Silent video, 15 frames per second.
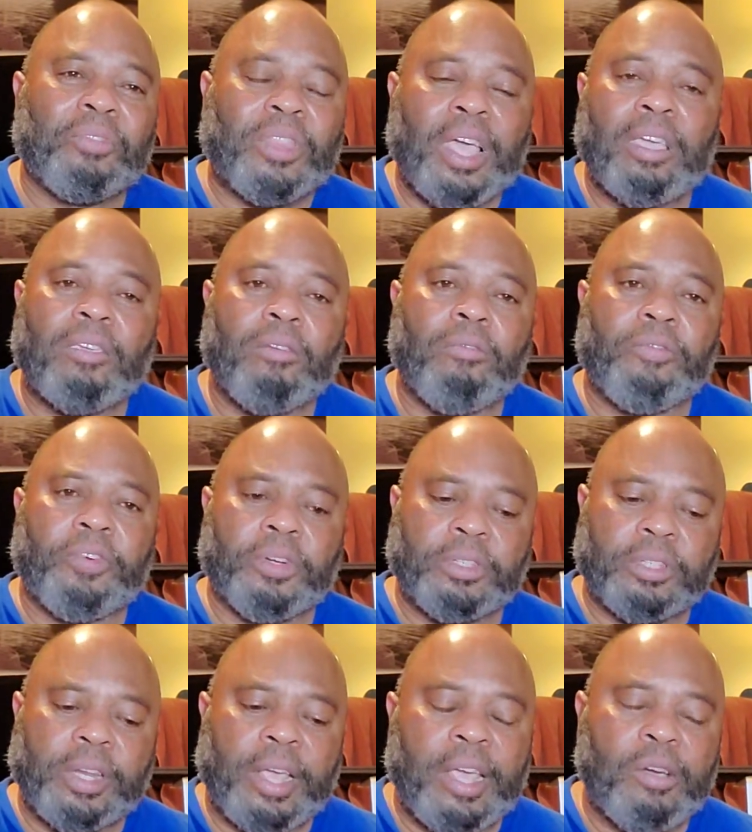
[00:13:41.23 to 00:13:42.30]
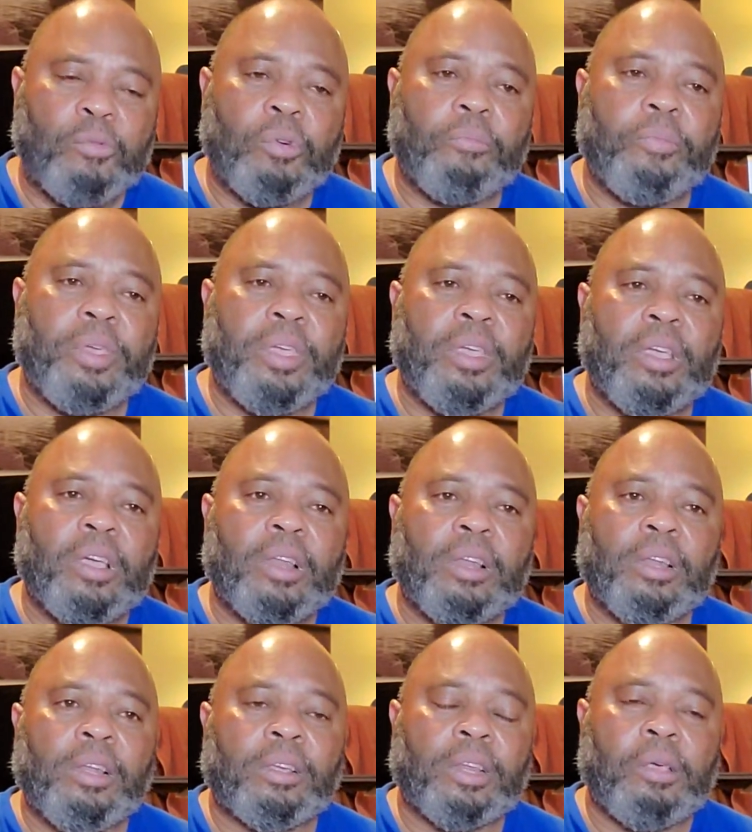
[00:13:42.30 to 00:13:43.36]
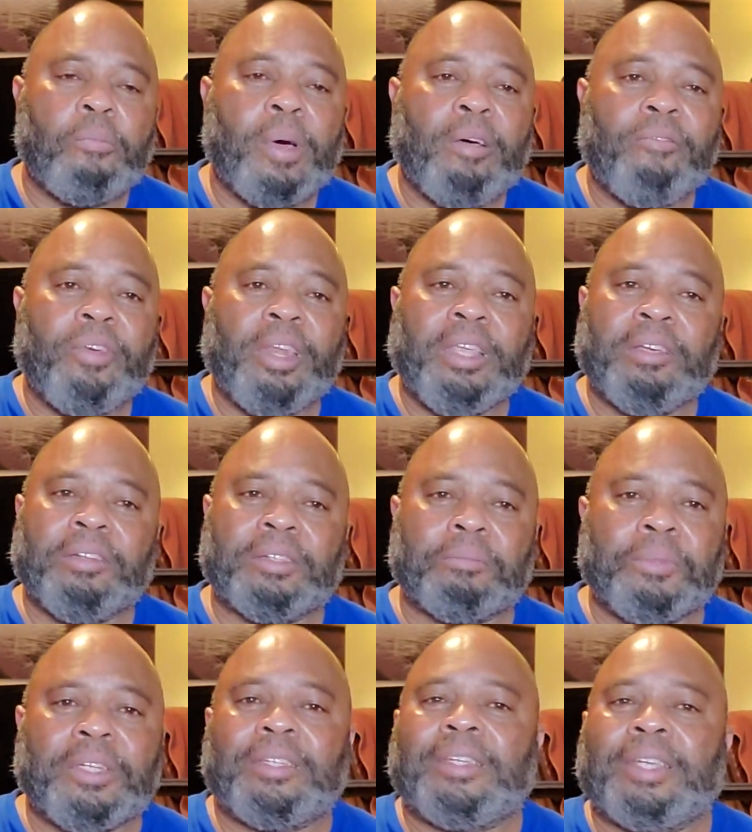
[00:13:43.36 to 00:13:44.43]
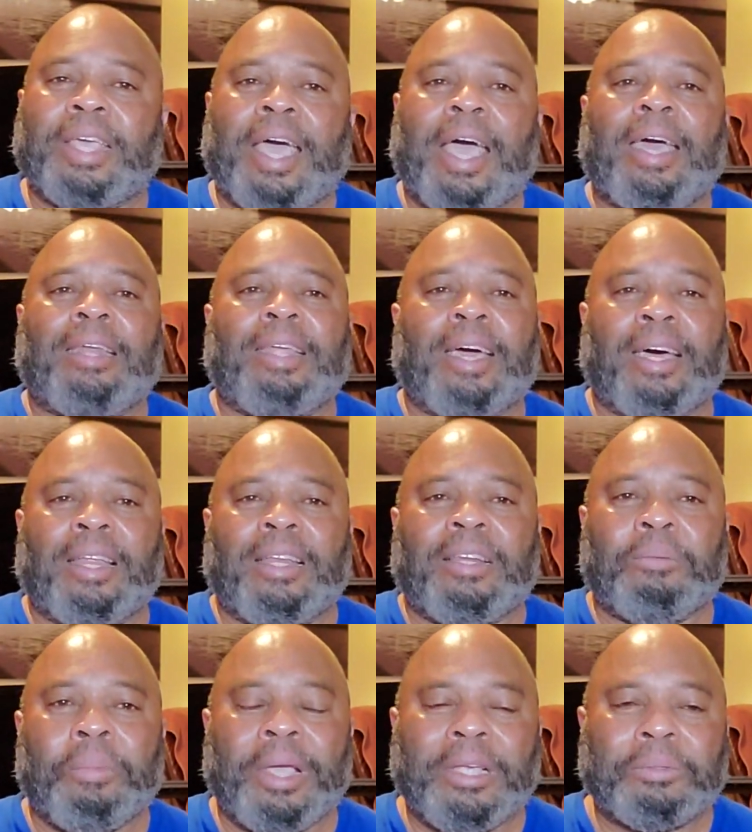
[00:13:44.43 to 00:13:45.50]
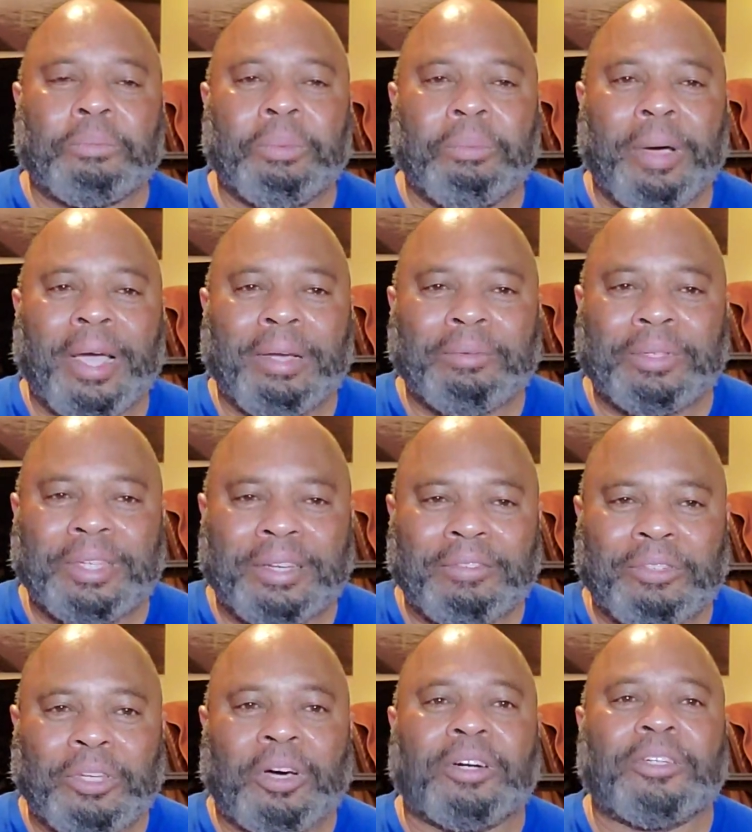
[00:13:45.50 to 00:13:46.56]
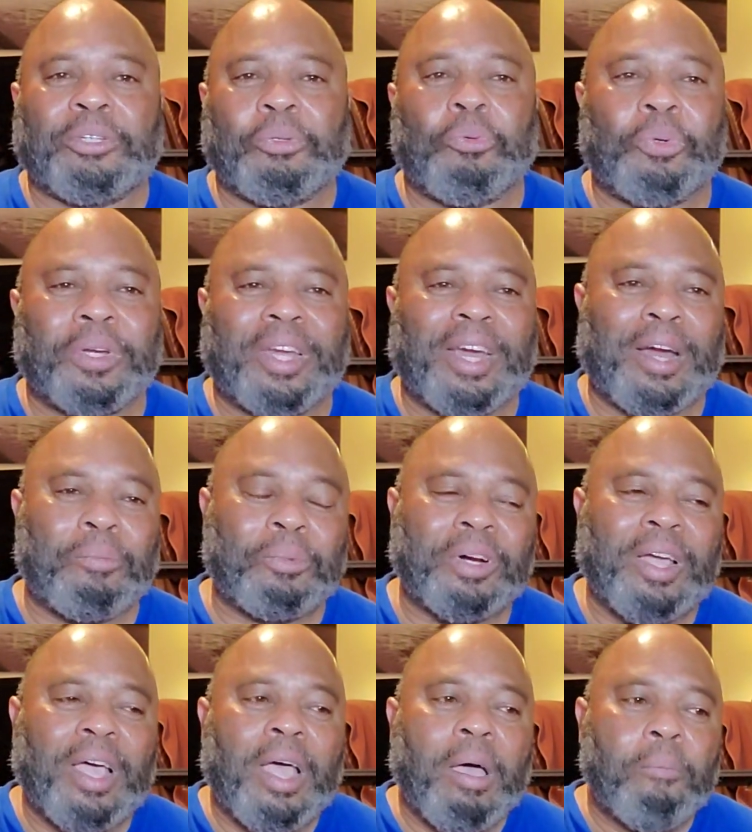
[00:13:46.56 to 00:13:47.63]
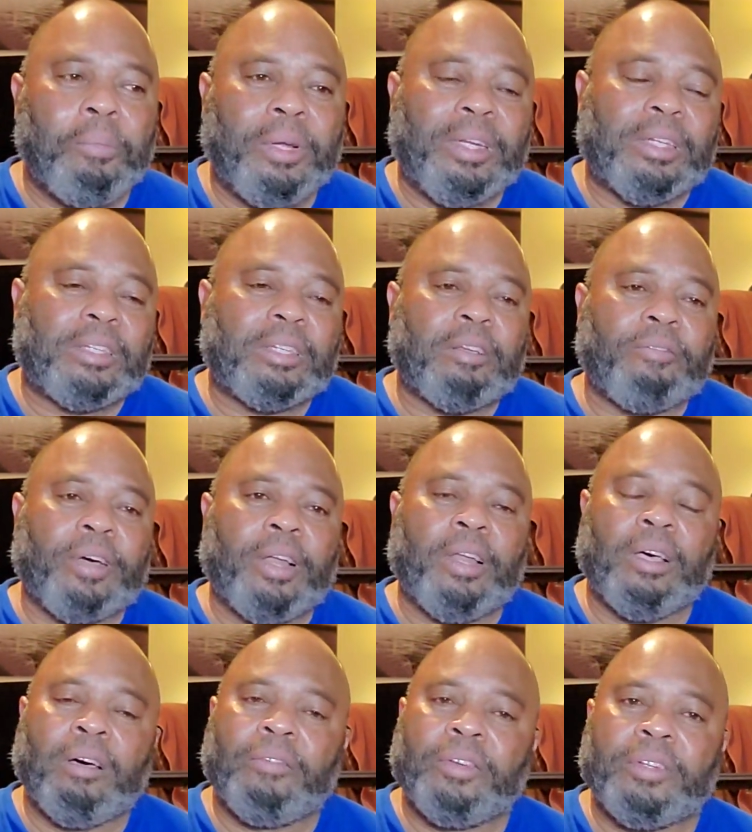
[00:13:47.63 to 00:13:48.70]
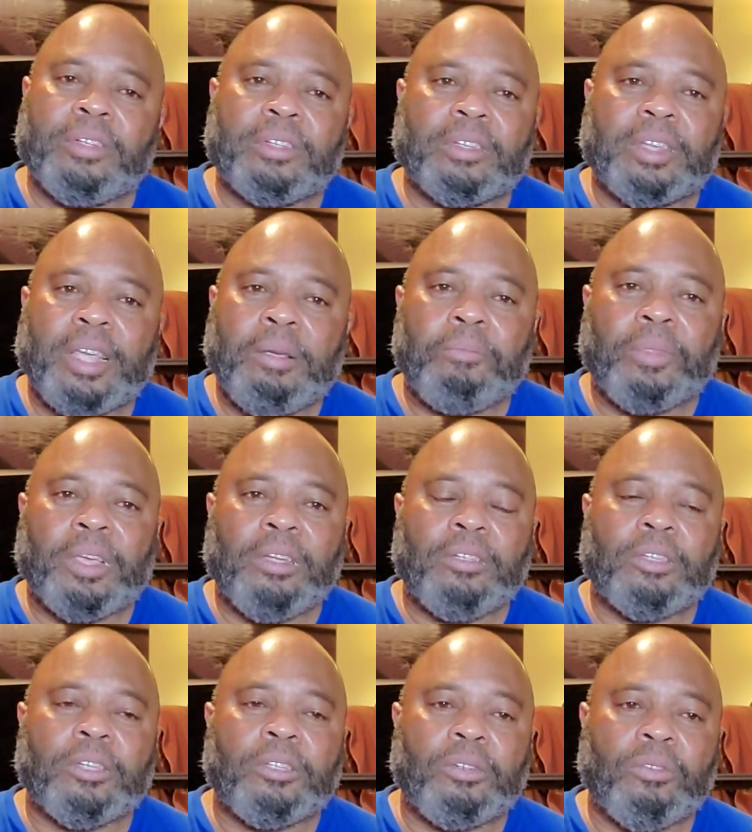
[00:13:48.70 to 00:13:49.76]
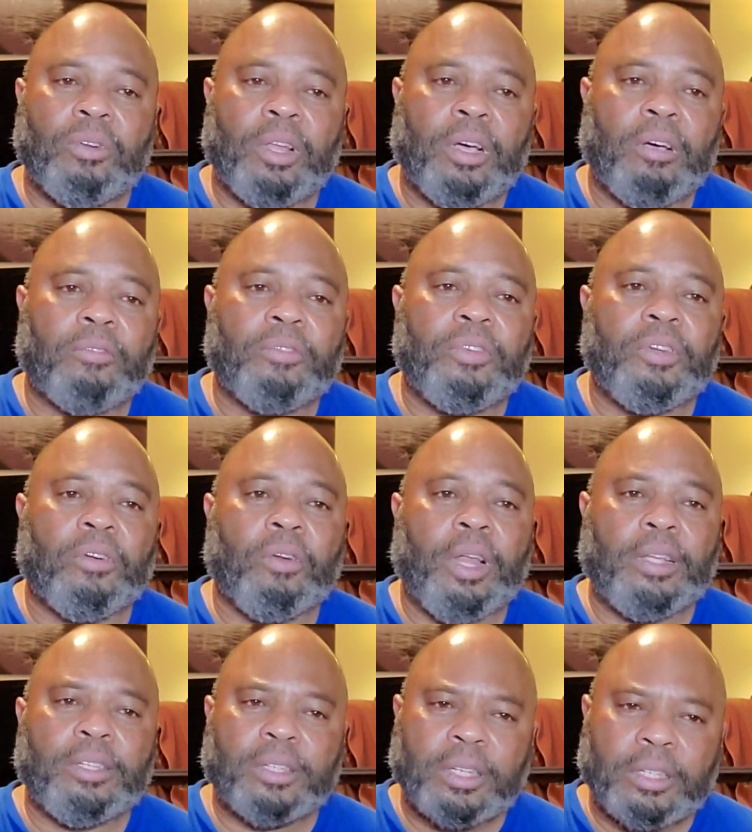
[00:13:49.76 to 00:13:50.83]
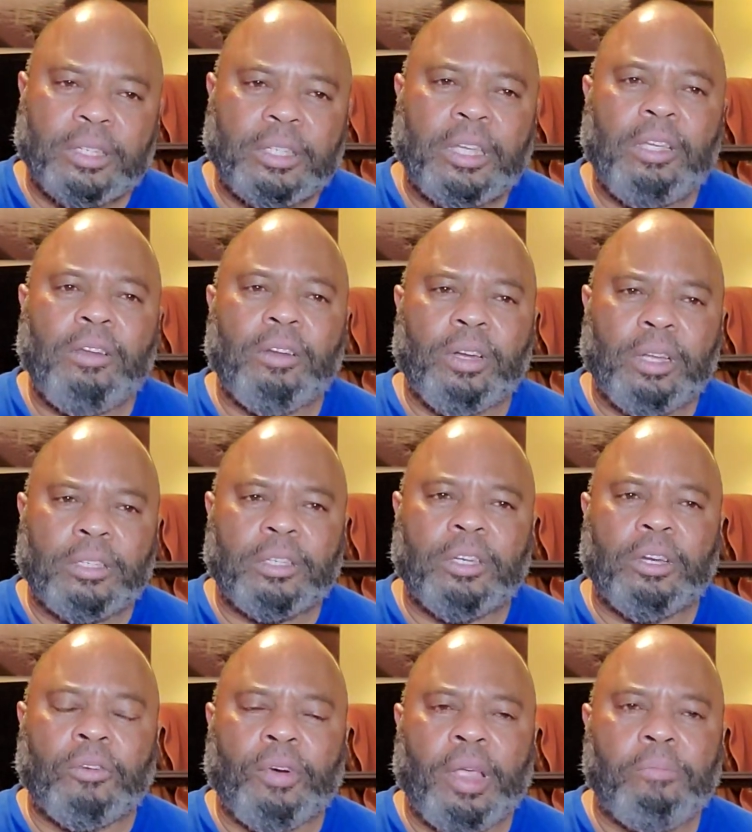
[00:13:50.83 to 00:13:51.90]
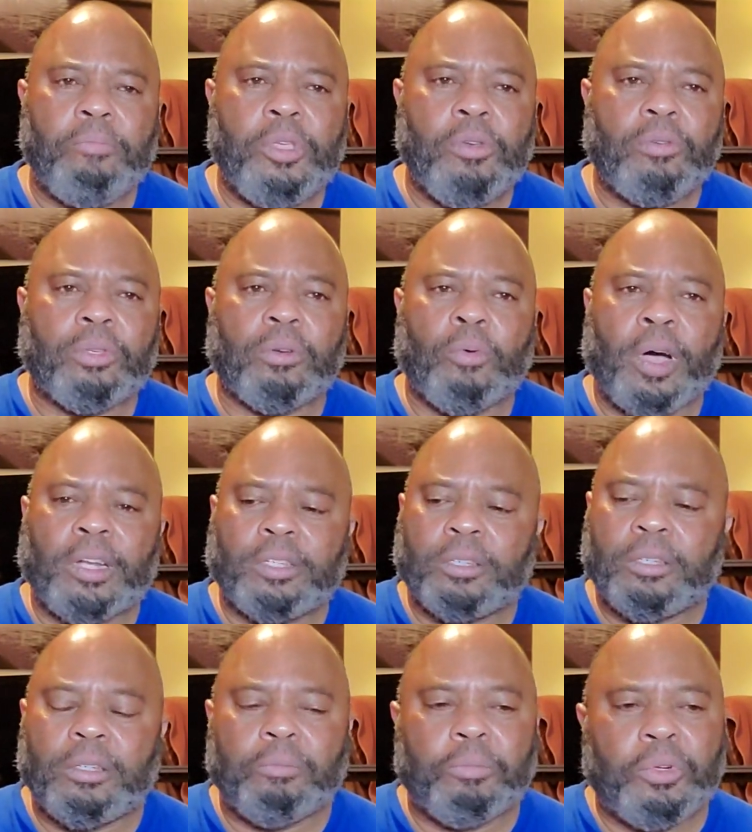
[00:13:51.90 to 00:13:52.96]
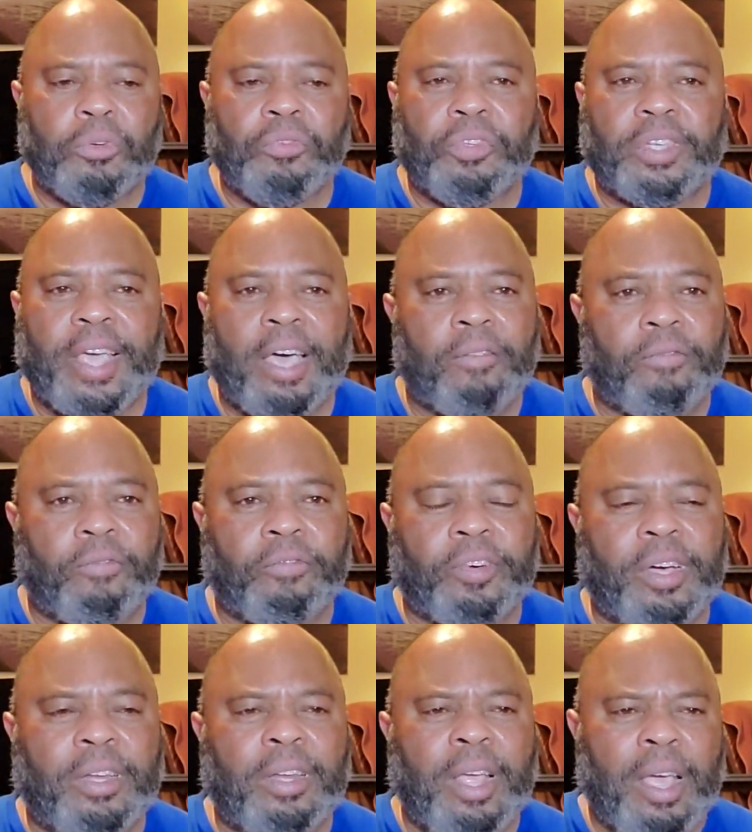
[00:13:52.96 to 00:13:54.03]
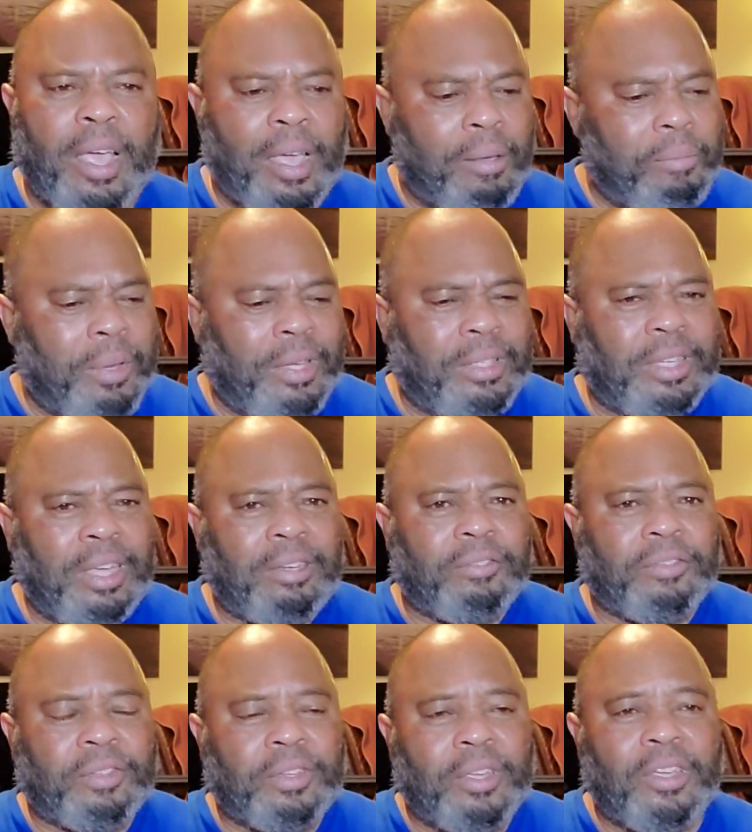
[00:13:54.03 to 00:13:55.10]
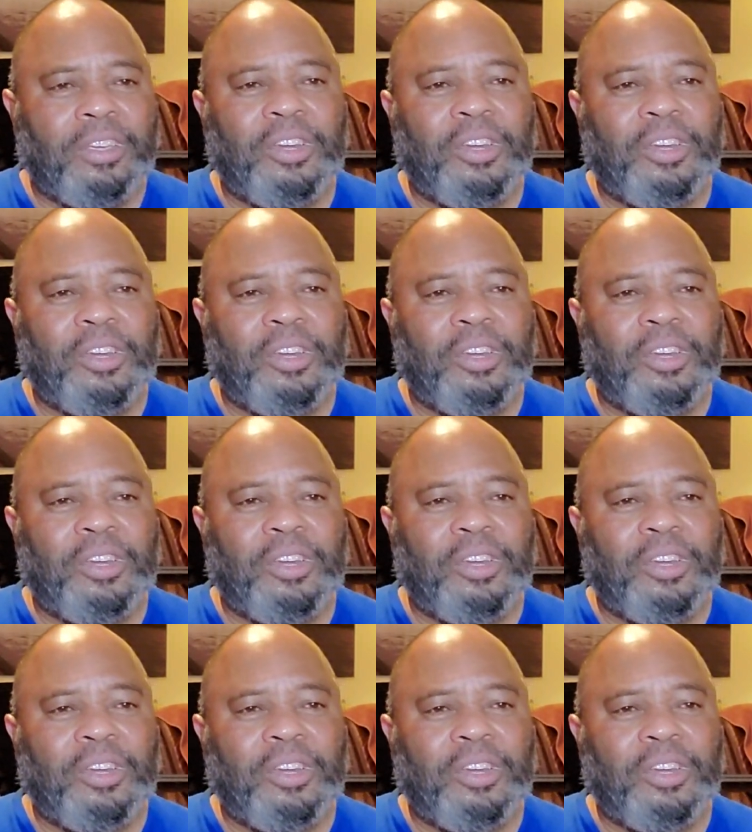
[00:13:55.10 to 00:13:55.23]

Thank you for staying with me, looking at my videos. I'm just a guy down in the basement by himself talking to a camera, but this stuff I love, and it's the same things that you love. Let's continue to listen to great music, watch good movies, have fun, and be safe.